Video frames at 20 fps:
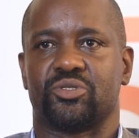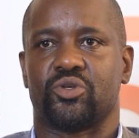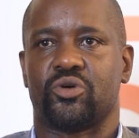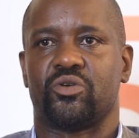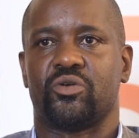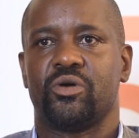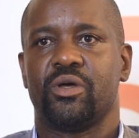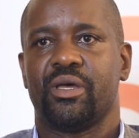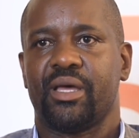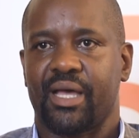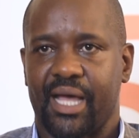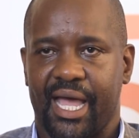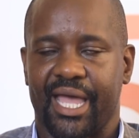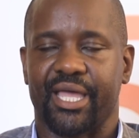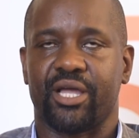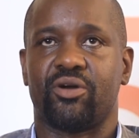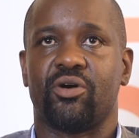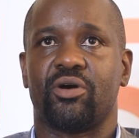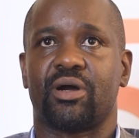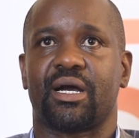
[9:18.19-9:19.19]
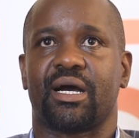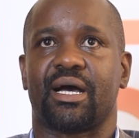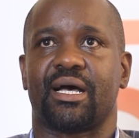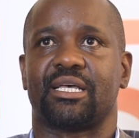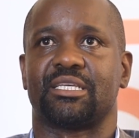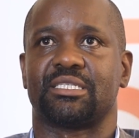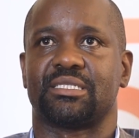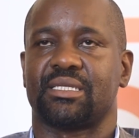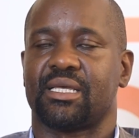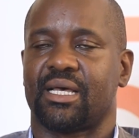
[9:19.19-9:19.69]
So ICOCA
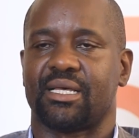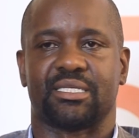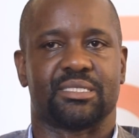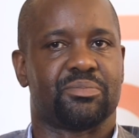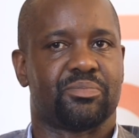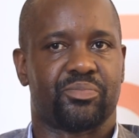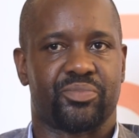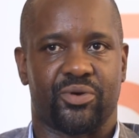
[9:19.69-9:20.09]
has